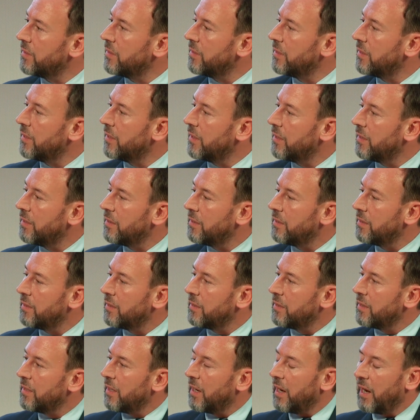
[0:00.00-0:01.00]
Maybe a bit of
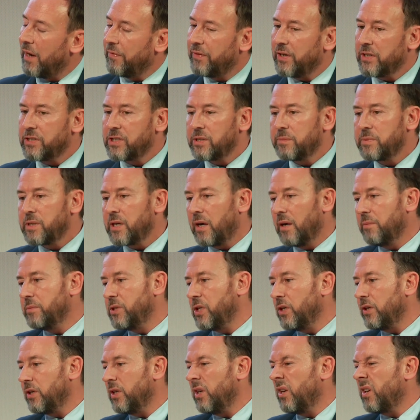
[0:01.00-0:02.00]
both, and I'm going to start
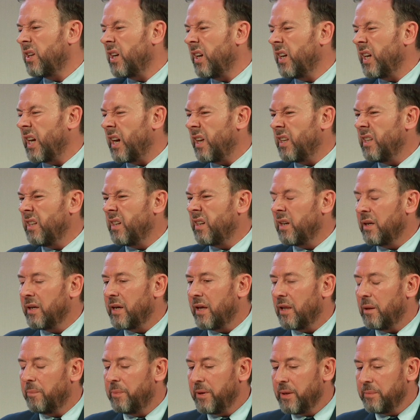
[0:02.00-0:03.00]
rambling. You can
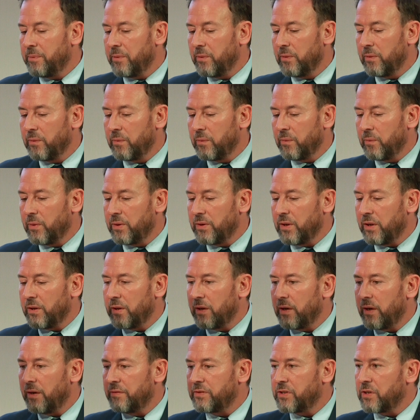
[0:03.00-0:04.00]
get the people,
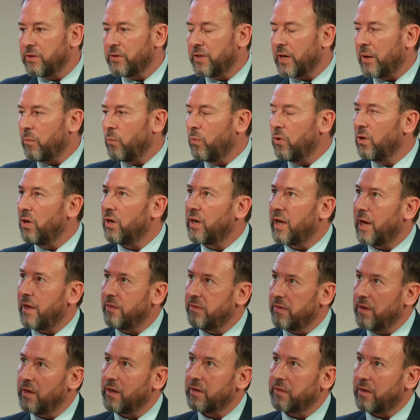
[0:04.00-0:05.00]
that work
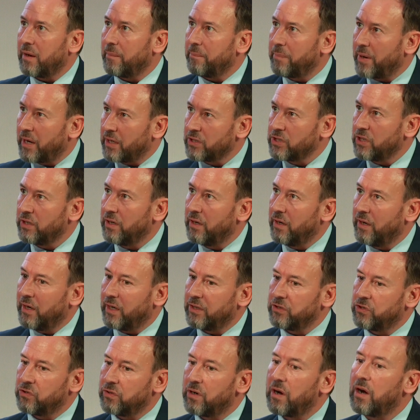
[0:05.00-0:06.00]
ethic, that passion and
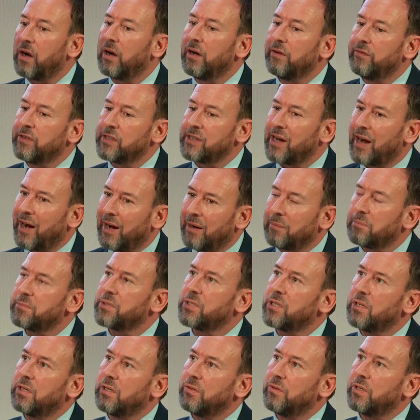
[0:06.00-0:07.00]
that drive is
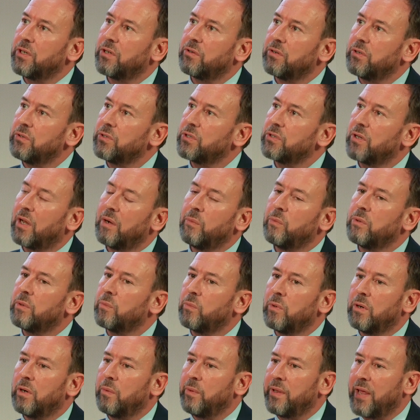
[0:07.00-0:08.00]
absolutely crucial. I
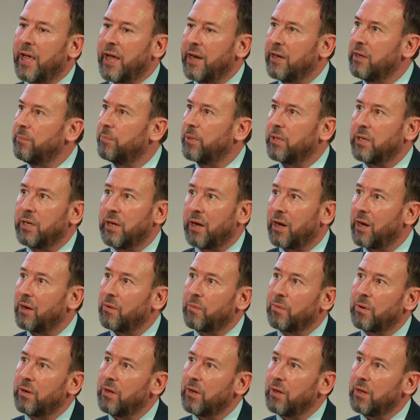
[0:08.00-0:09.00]
wouldn't work with anybody
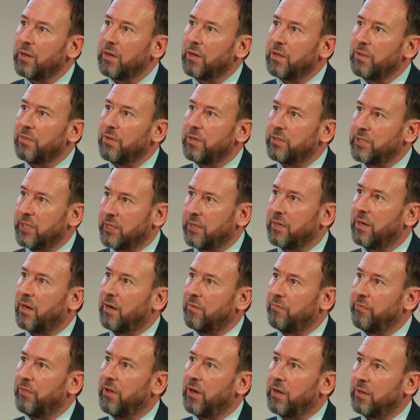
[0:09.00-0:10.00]
now that didn't
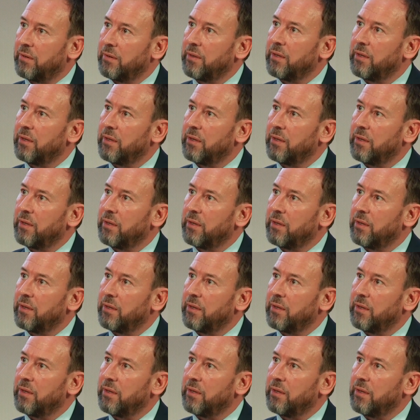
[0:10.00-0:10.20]
have that.